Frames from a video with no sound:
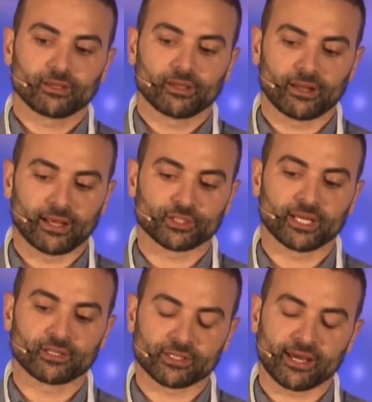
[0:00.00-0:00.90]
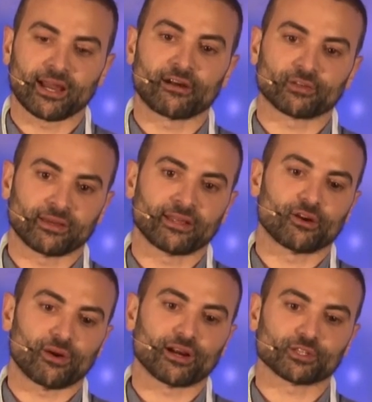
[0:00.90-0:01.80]
And I changed that after that
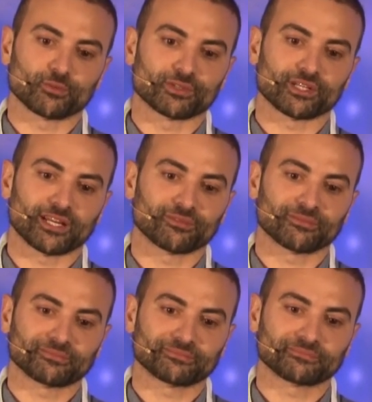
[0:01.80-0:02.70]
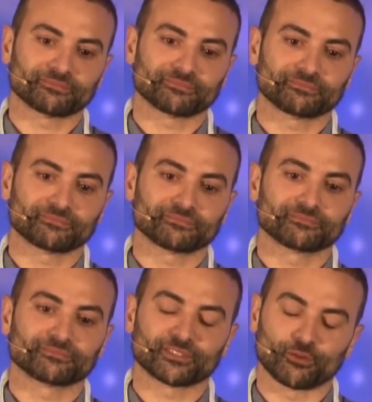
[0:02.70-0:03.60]
interaction with James.
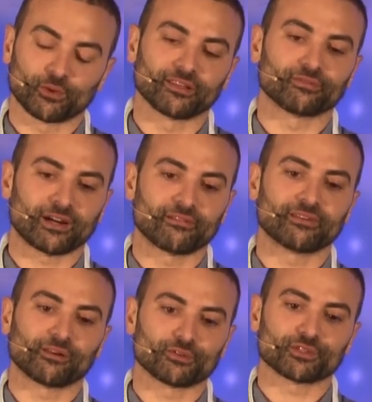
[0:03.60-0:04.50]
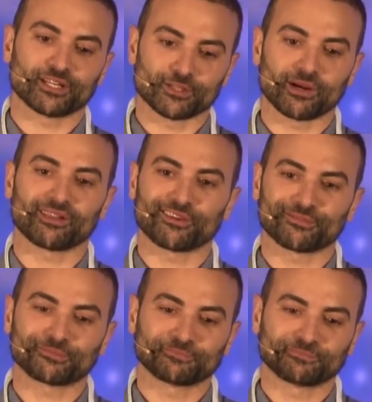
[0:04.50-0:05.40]
So really $5 changed my life.